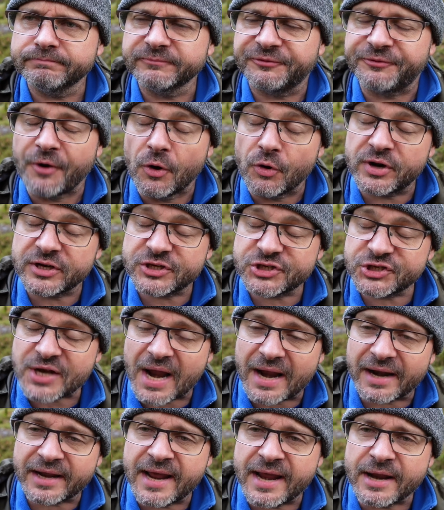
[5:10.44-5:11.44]
focus
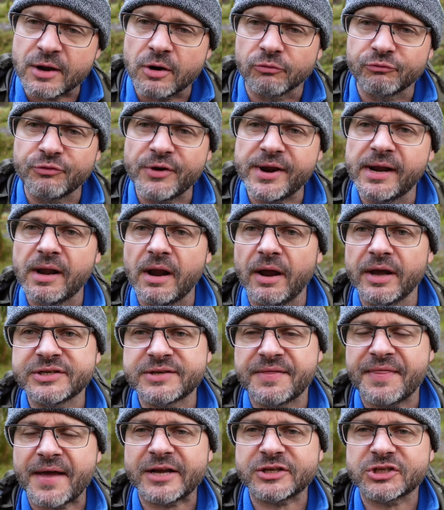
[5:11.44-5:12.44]
stacking will realize
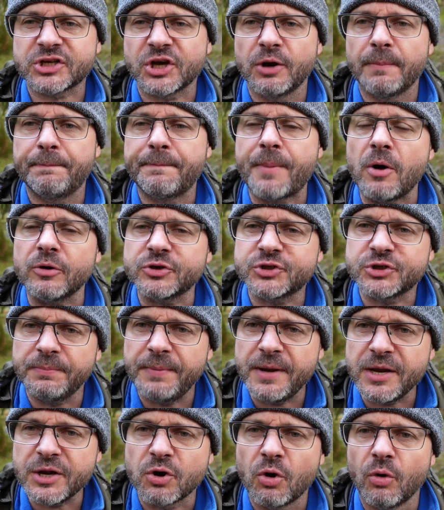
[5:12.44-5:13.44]
that that's gonna
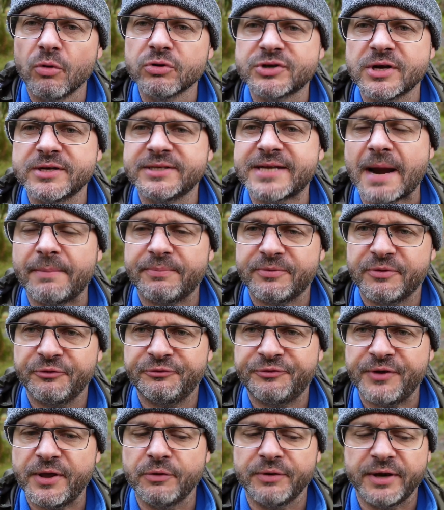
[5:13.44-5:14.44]
possibly cause a depth of
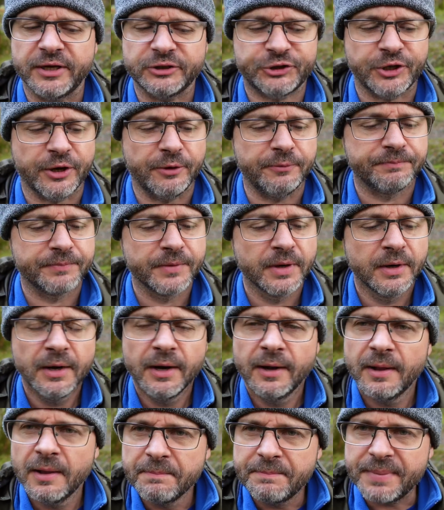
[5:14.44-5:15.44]
field issue.
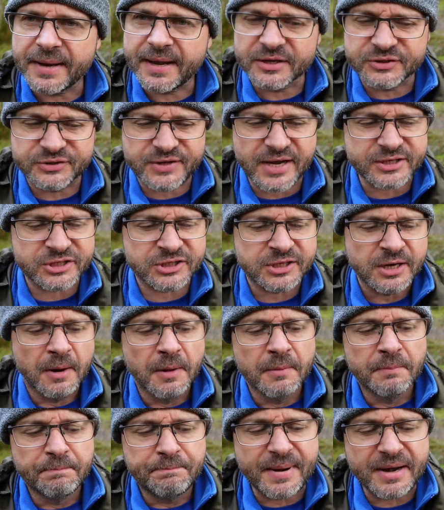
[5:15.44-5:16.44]
Because this
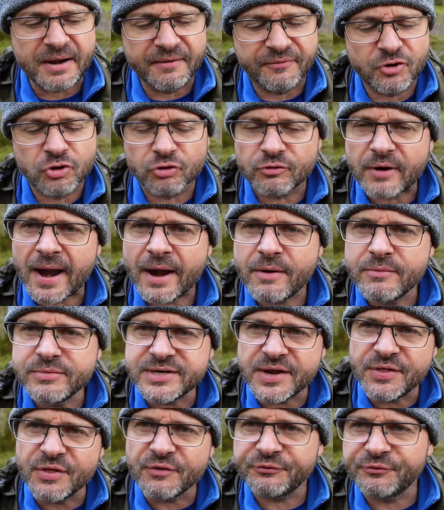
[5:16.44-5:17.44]
bit of ground
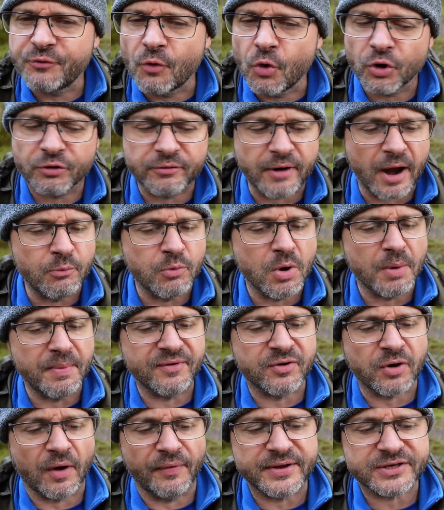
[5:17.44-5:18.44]
in the foreground where
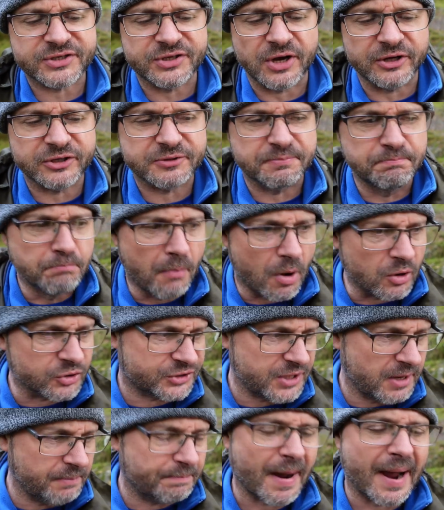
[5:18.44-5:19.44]
we've got this nice
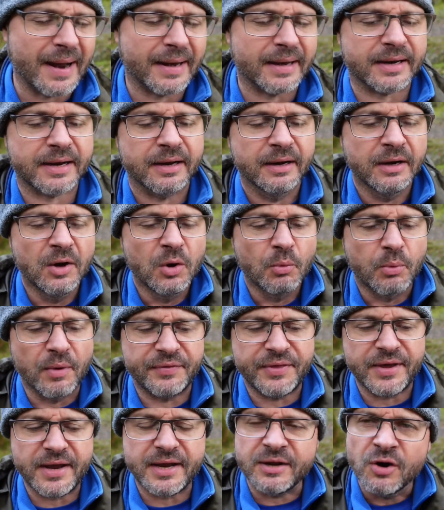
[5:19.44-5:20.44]
mossy bank with
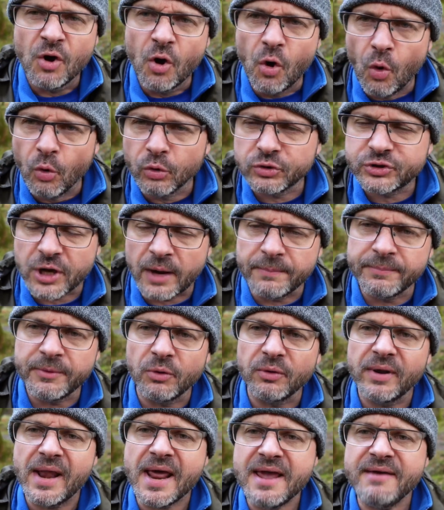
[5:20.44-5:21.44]
the
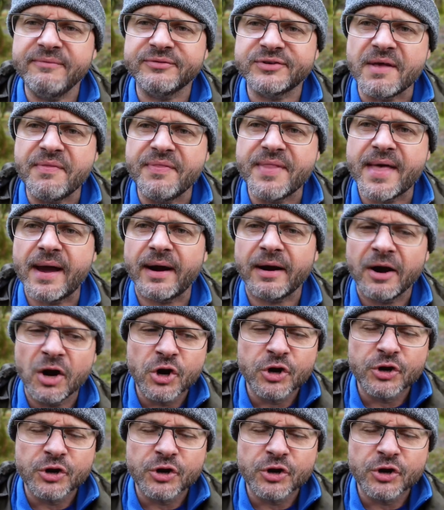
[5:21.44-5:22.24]
autumnal leaves in there,